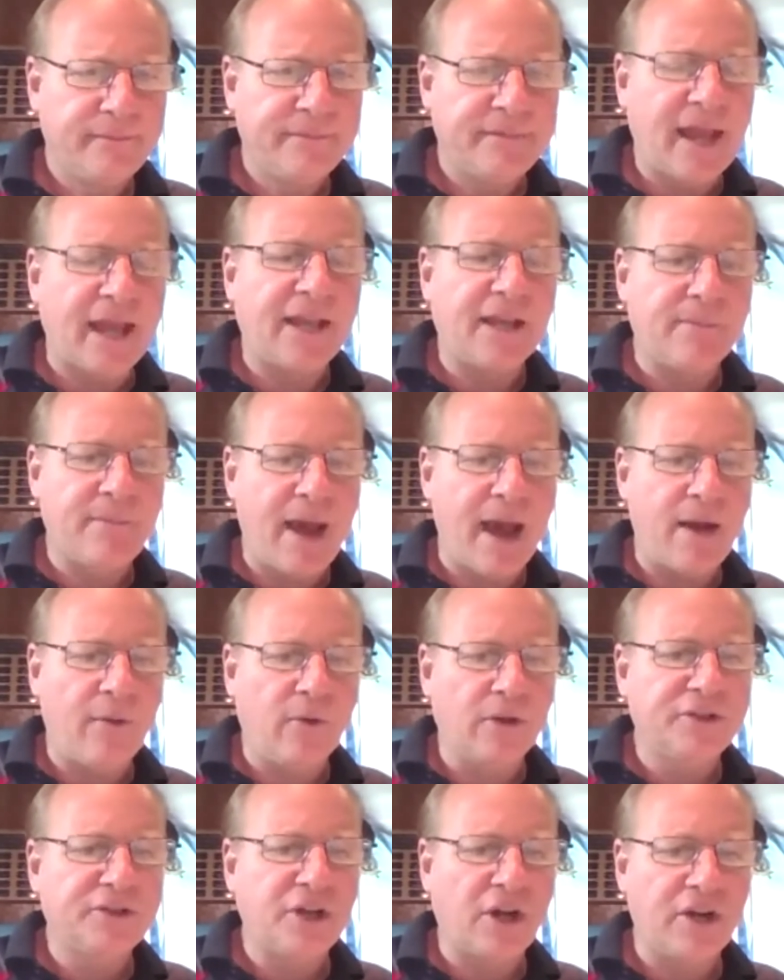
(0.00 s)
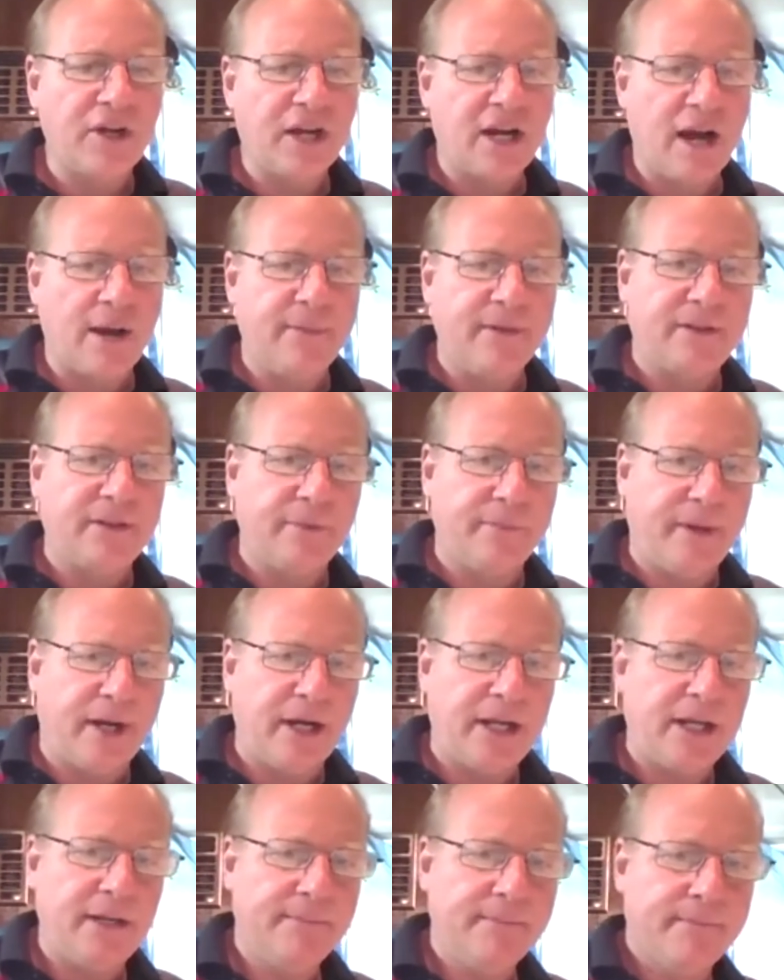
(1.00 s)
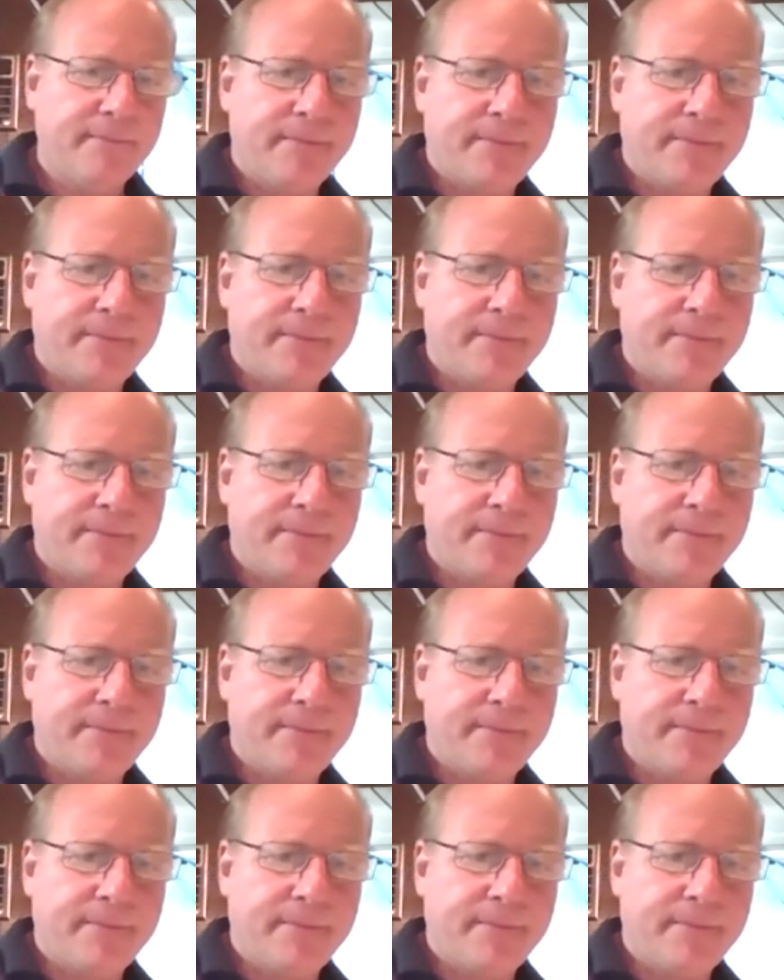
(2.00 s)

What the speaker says: Thank you, Matt. What show are you coming to, buddy?